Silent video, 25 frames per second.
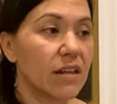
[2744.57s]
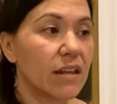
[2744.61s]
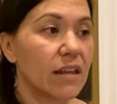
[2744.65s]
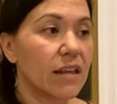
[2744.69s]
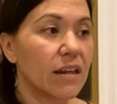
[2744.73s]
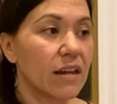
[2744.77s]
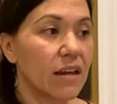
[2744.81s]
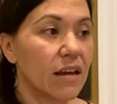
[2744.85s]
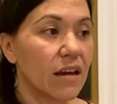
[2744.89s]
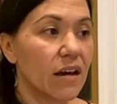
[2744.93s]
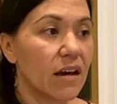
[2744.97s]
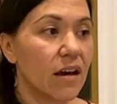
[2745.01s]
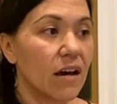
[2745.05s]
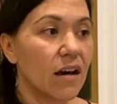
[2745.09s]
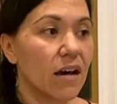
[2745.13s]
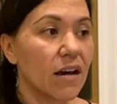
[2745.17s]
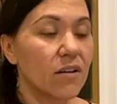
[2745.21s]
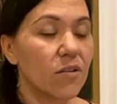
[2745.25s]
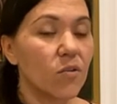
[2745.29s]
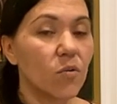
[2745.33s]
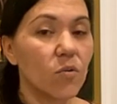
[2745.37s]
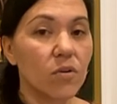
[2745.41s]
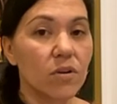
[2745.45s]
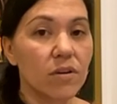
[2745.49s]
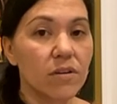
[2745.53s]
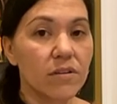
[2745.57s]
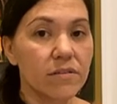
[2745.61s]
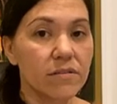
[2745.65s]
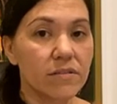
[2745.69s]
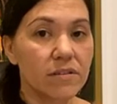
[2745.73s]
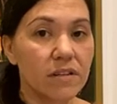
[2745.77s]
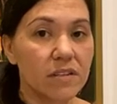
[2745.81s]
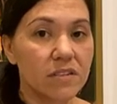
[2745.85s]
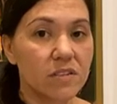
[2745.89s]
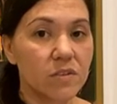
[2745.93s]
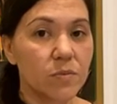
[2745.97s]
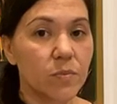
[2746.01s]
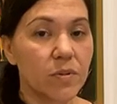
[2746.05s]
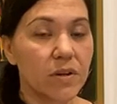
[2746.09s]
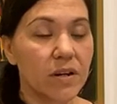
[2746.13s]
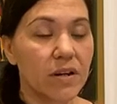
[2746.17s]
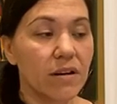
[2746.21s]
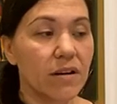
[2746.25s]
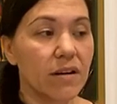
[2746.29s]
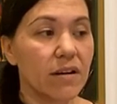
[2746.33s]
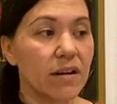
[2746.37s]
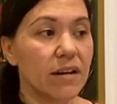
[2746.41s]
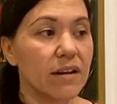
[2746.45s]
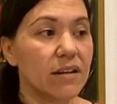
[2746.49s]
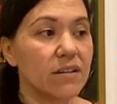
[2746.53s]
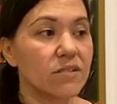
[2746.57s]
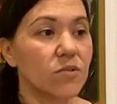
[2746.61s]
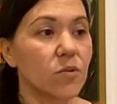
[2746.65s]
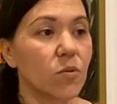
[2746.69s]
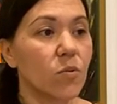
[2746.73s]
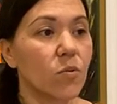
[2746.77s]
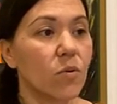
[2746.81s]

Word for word: in God or the spirit